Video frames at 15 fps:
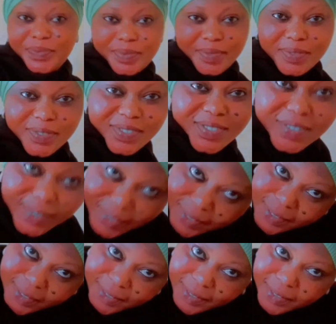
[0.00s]
so
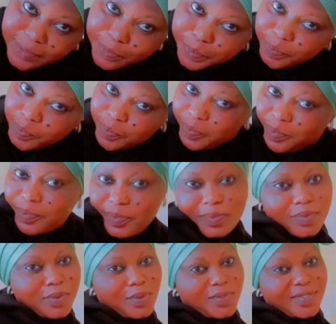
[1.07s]
I used pin to
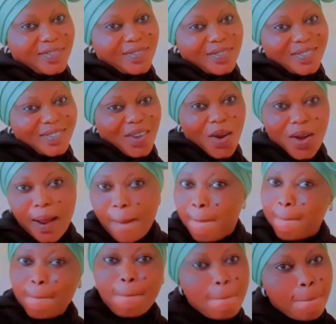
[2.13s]
pin that back down.
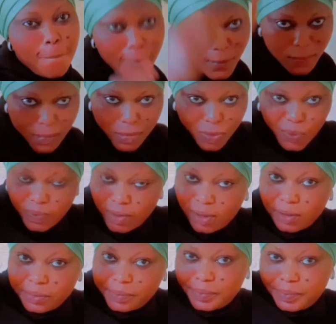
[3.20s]
So
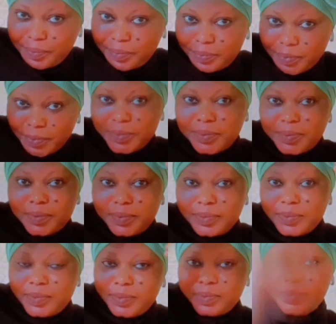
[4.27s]
see you in my next
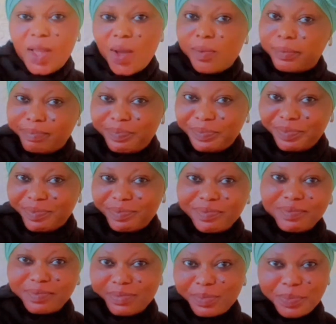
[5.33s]
video, guys.
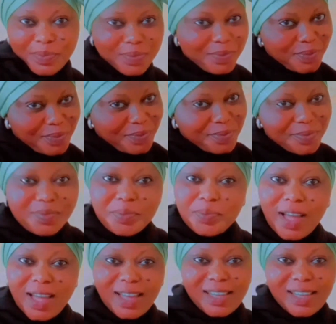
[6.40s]
Bye.